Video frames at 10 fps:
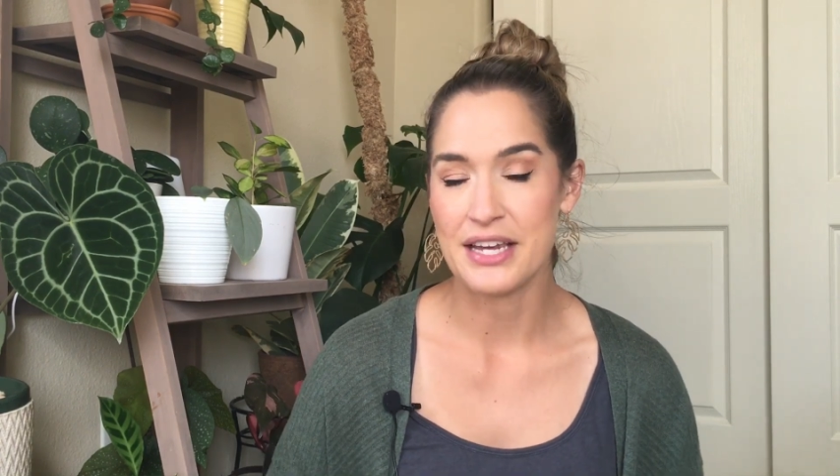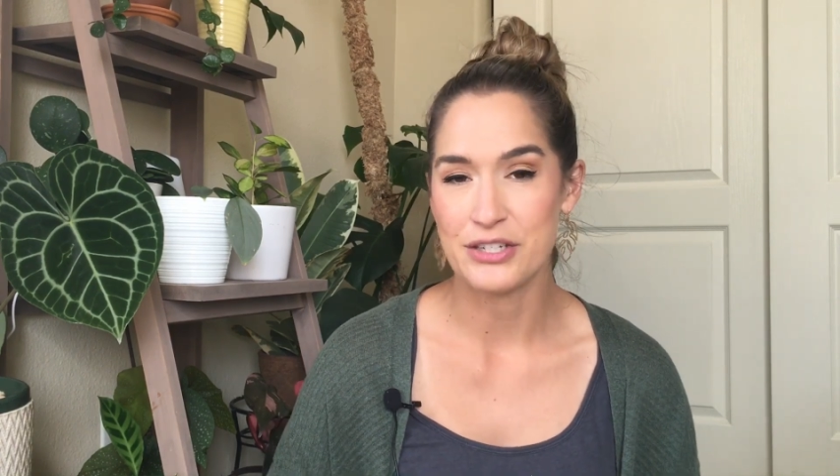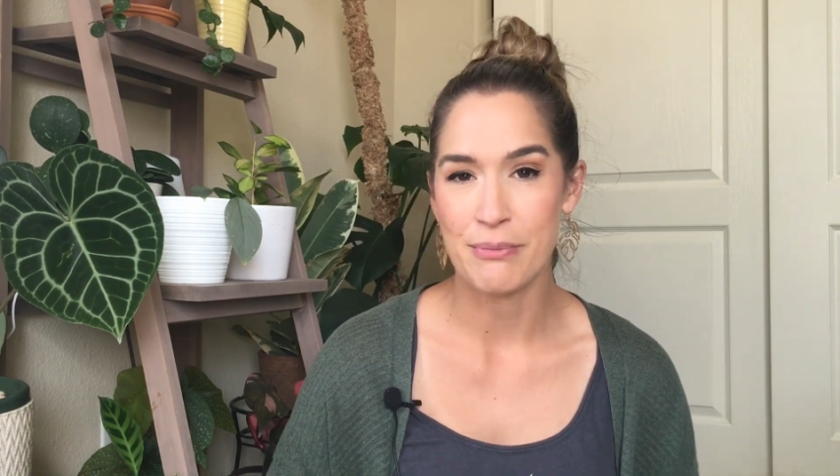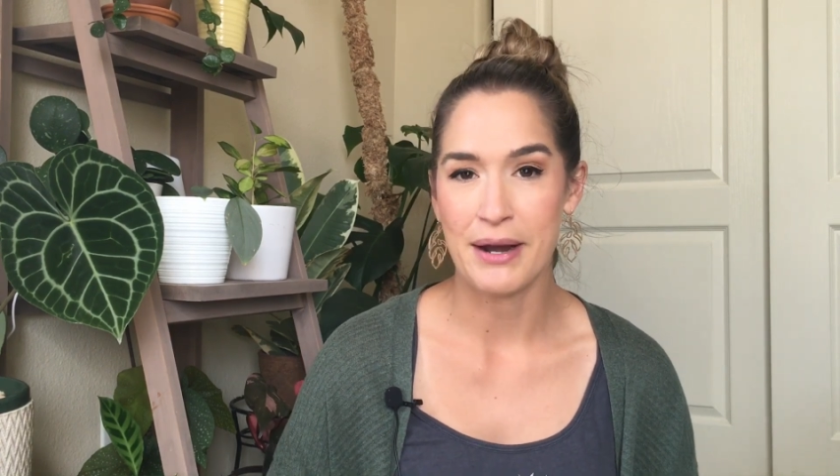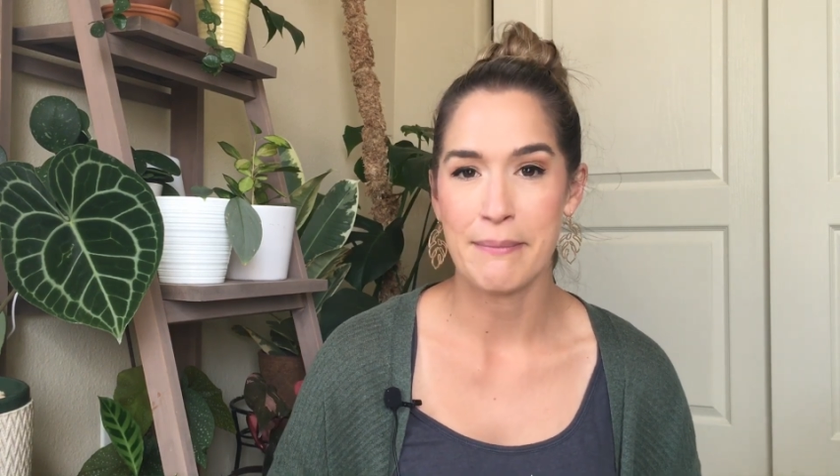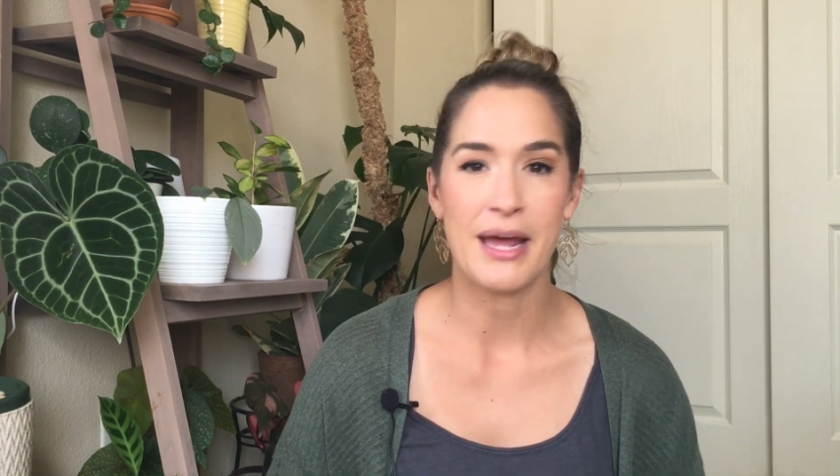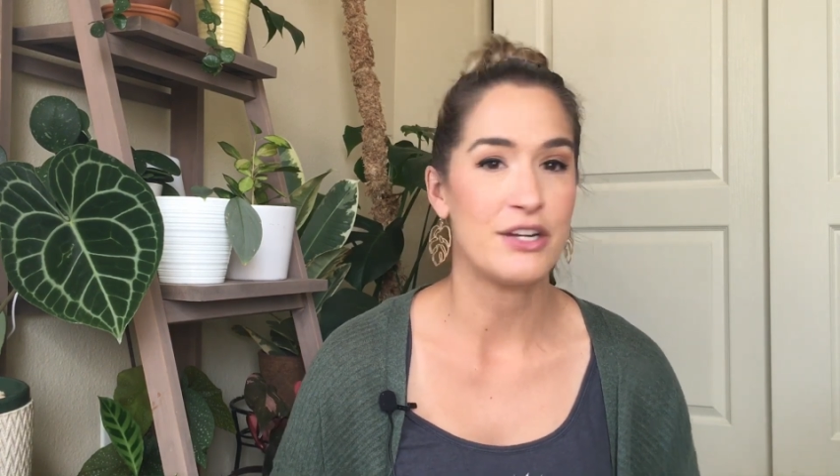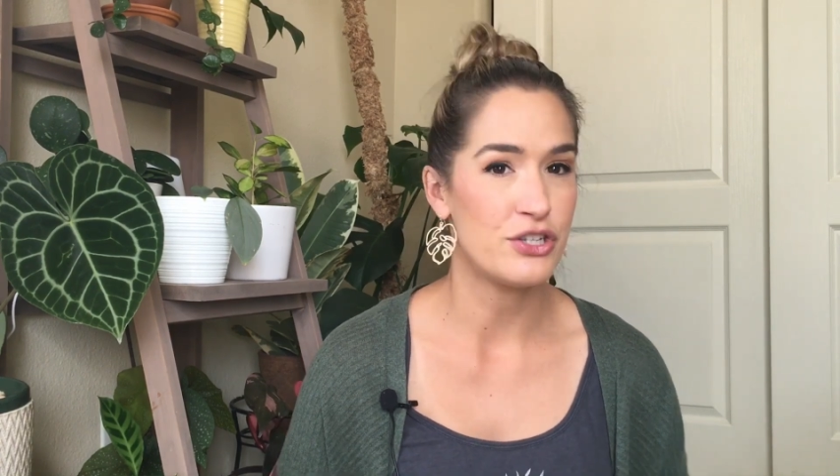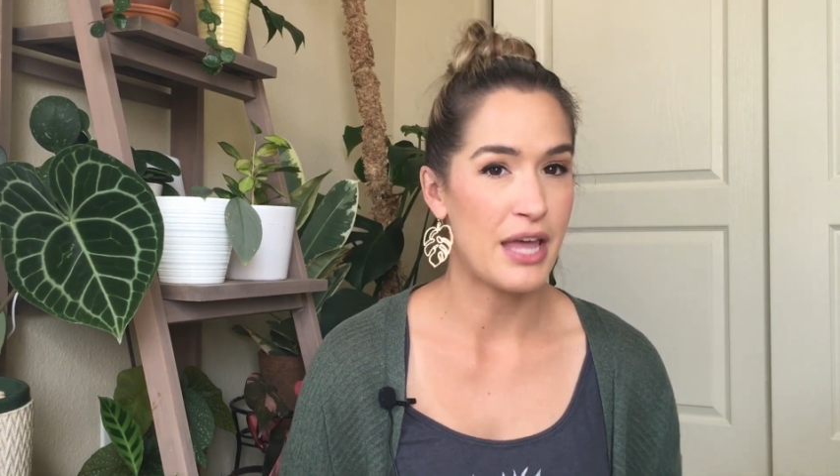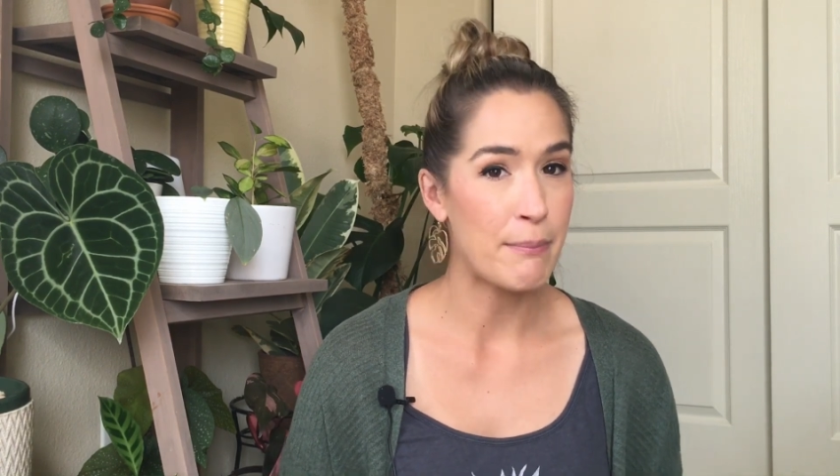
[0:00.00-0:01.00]
As you might
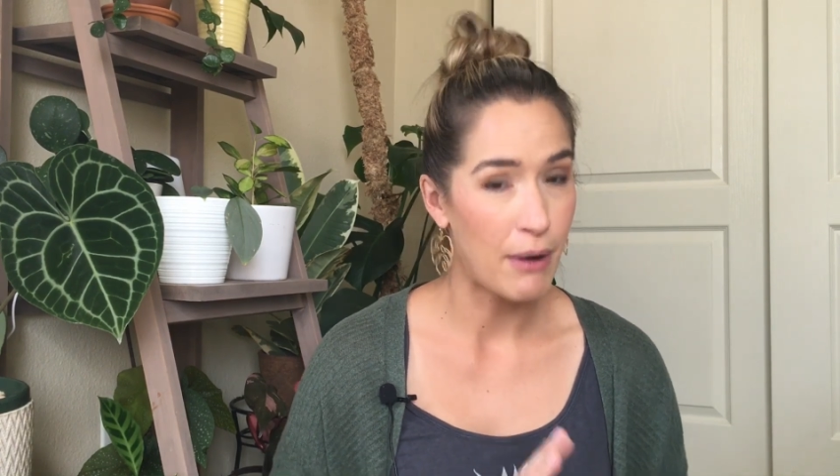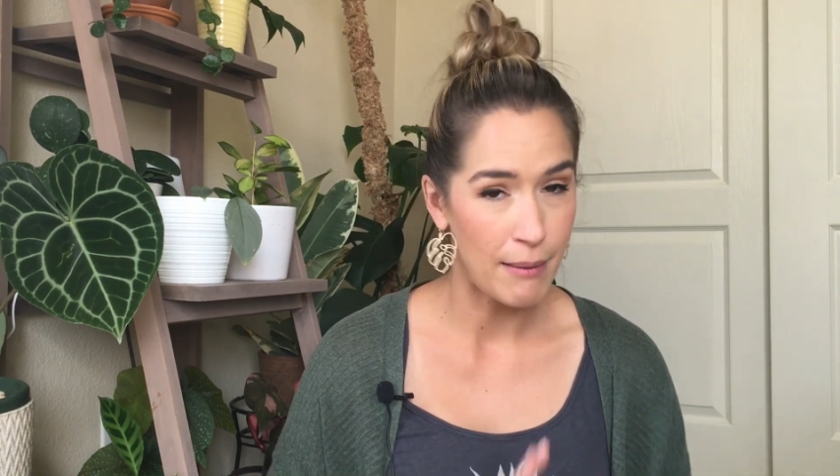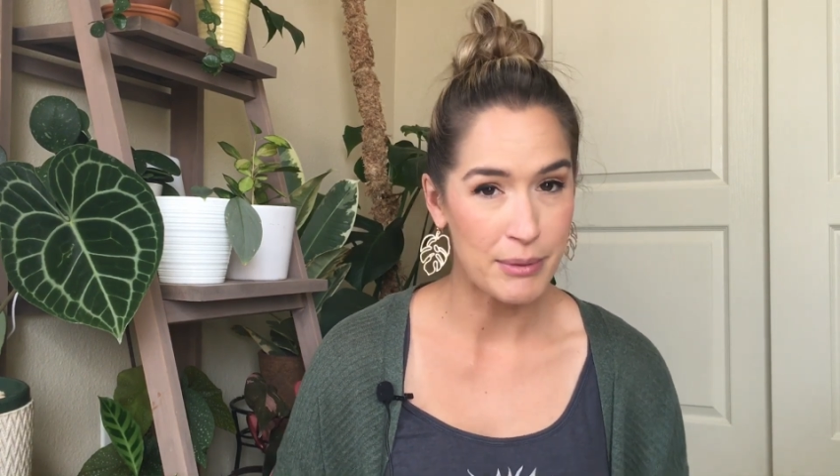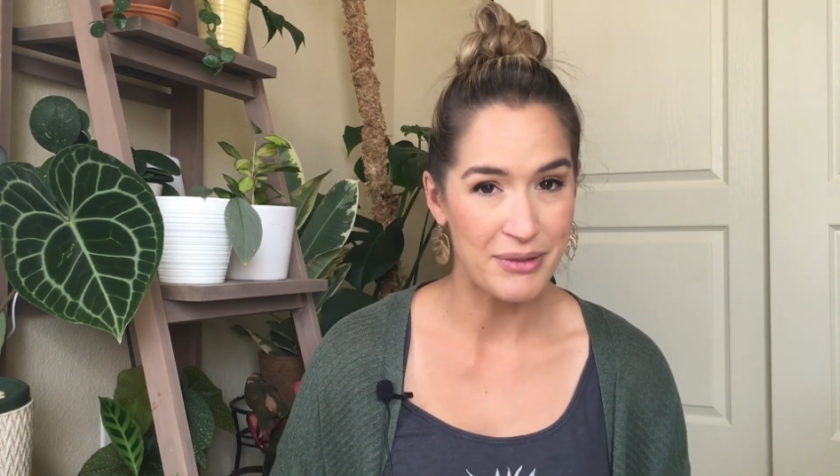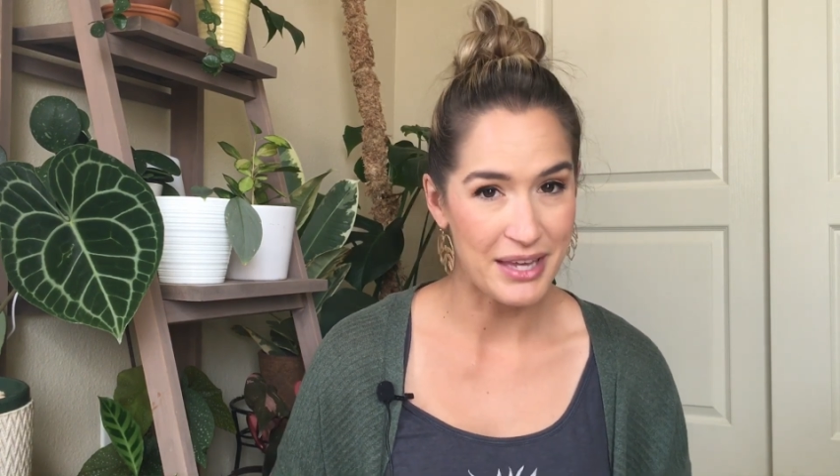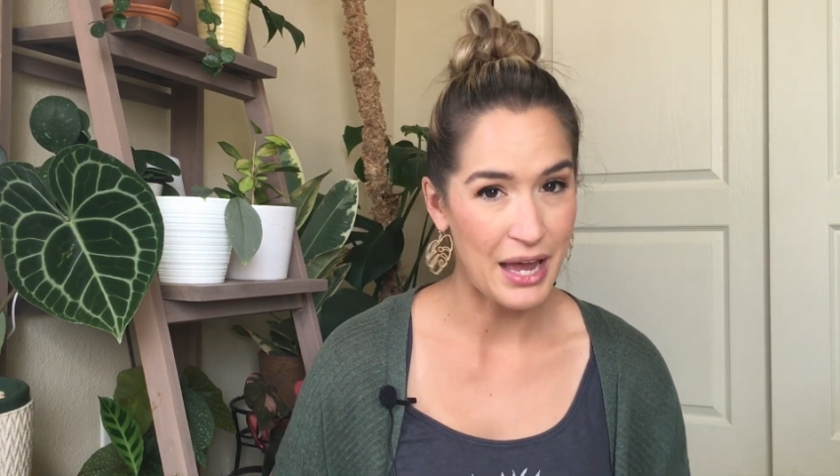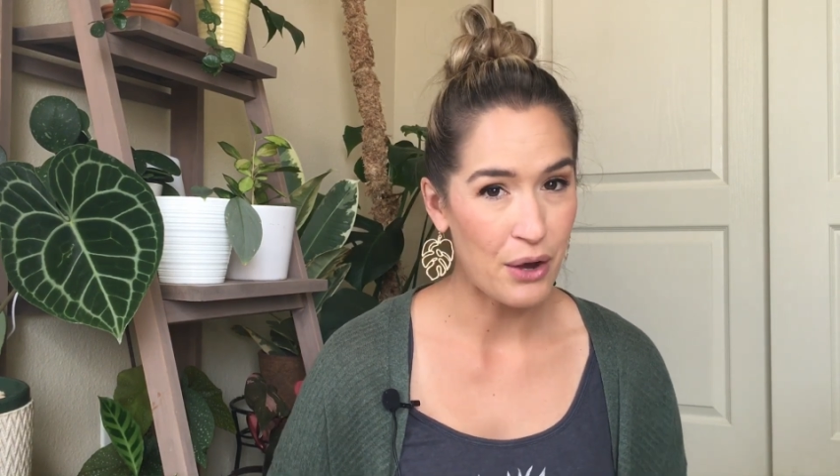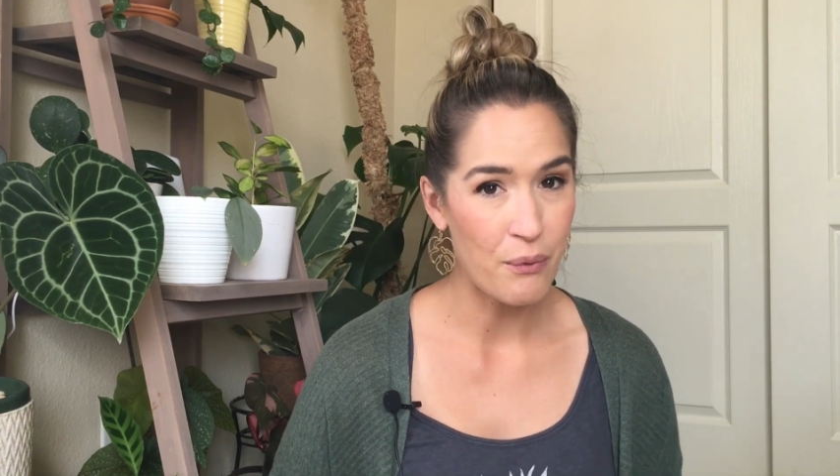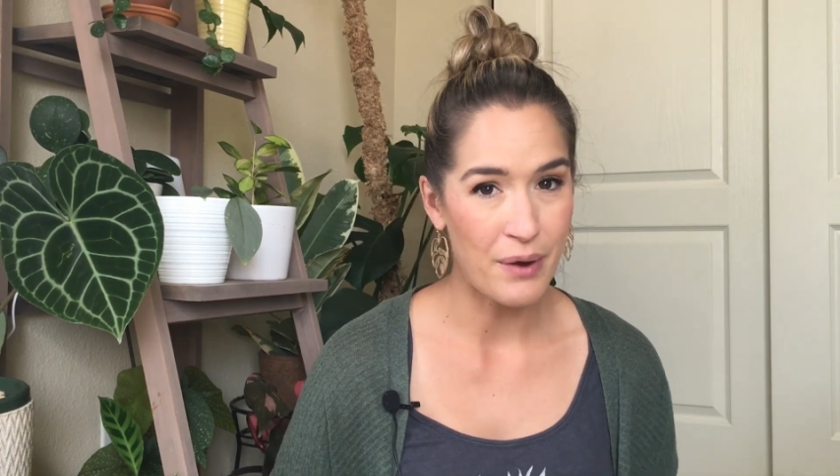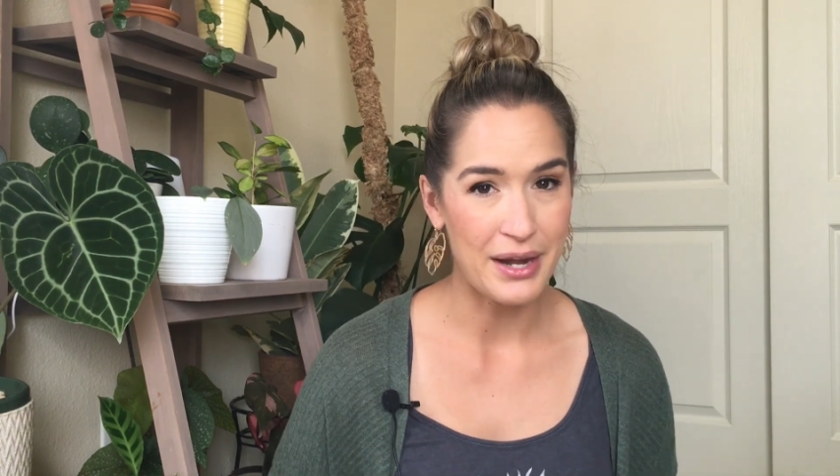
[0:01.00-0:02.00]
imagine, they probably
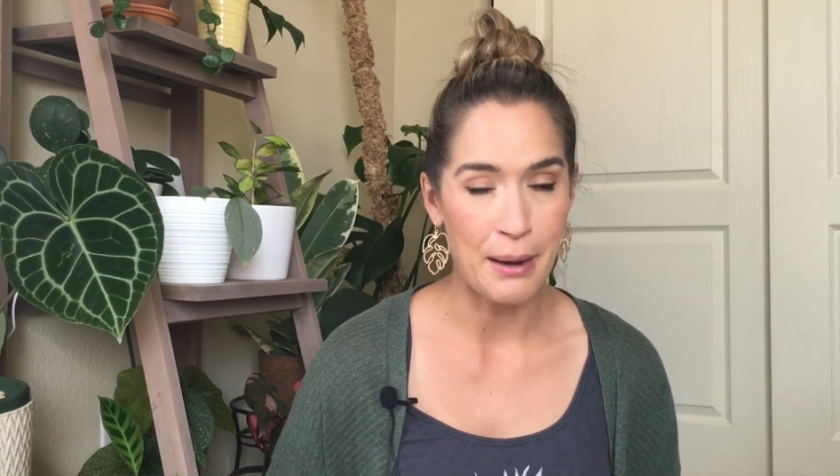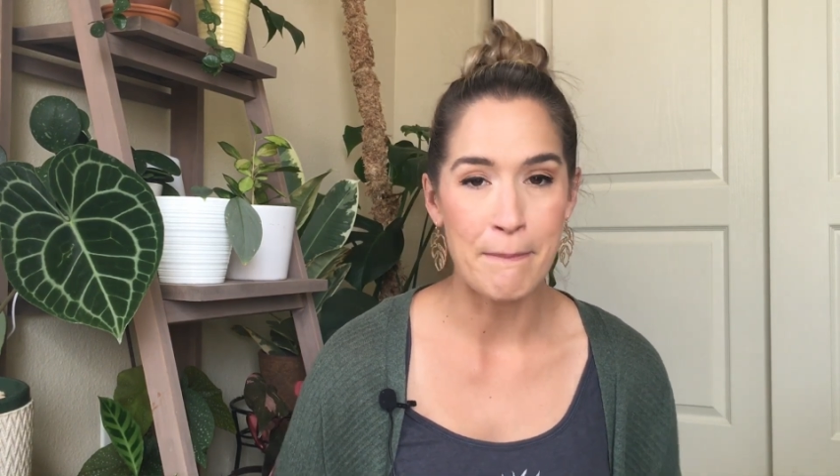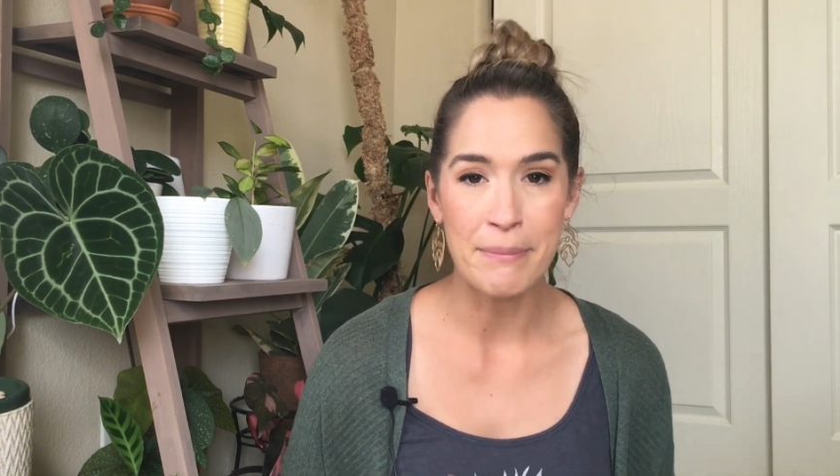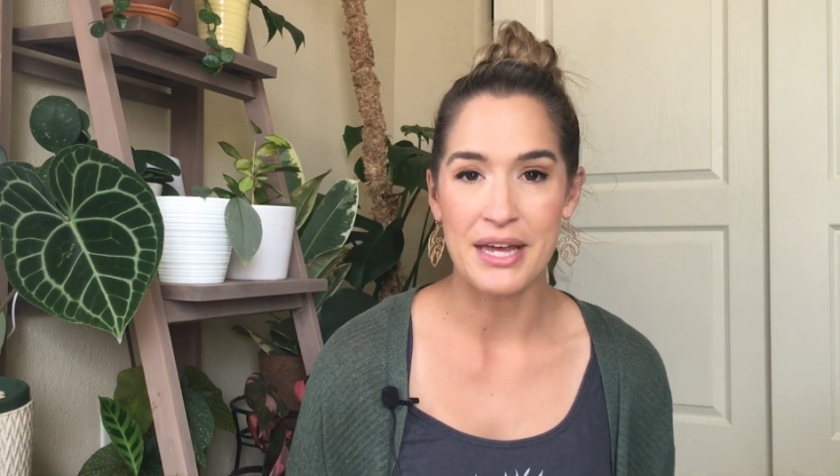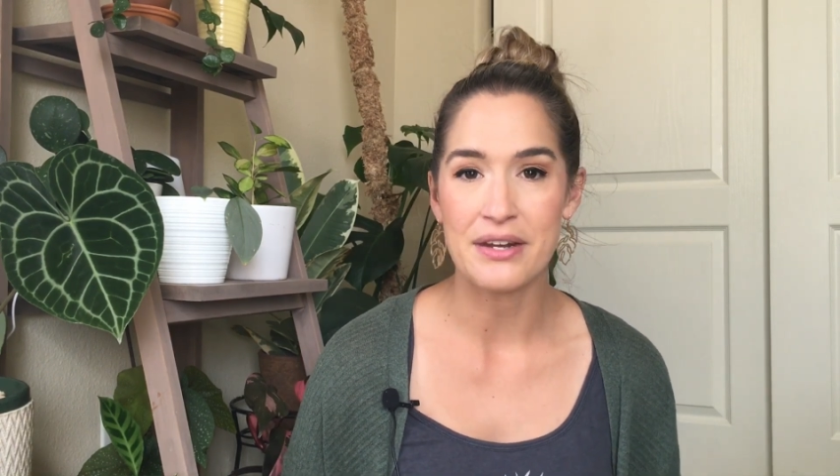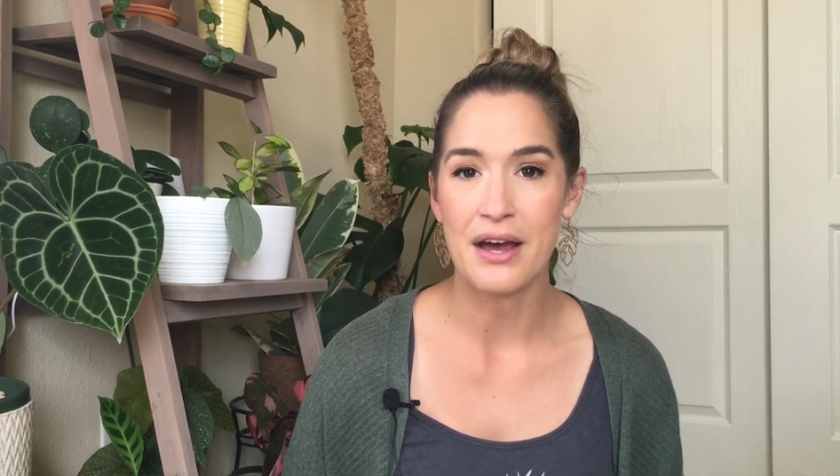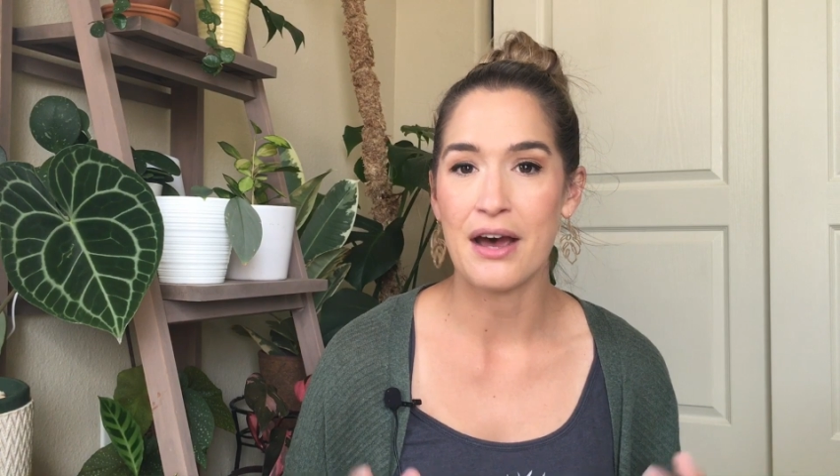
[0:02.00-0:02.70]
get quite a bit